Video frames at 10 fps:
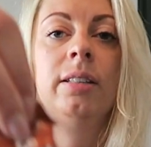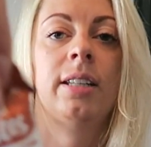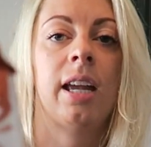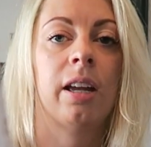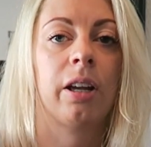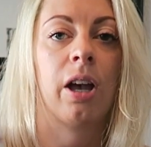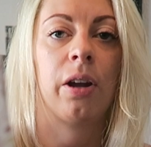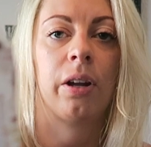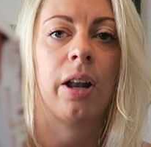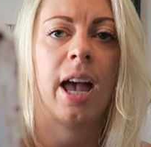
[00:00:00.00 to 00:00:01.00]
date and
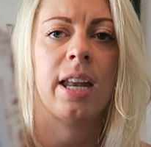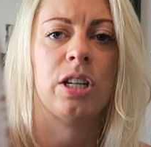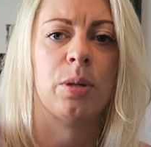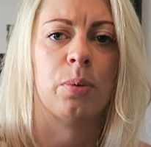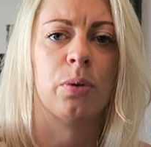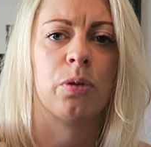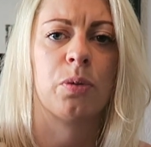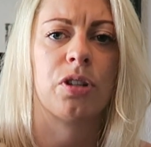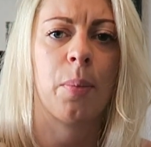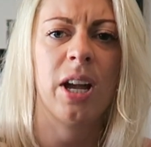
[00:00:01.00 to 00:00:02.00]
coconut energy balls,
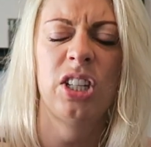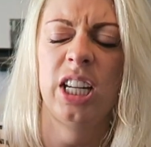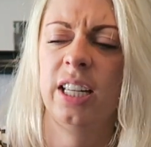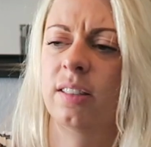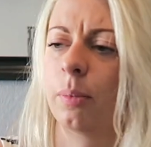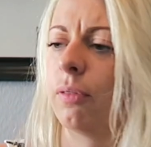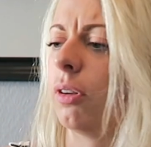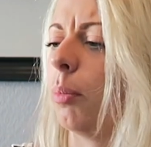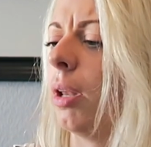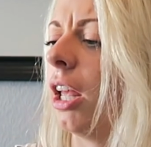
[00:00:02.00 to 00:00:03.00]
which I might actually eat from
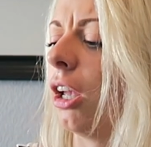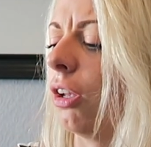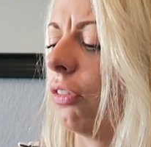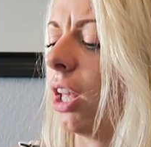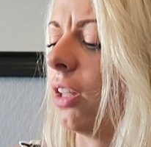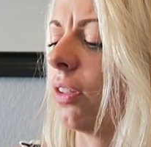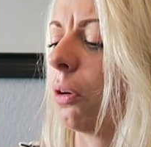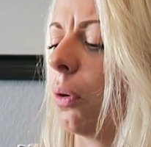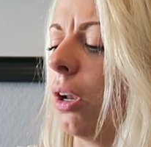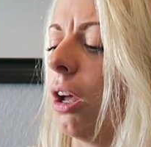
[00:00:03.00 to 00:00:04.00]
within in a minute because they
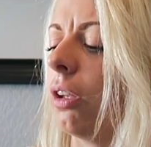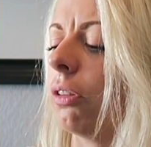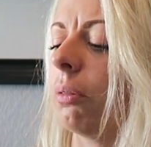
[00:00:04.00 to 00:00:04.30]
sound quite nice.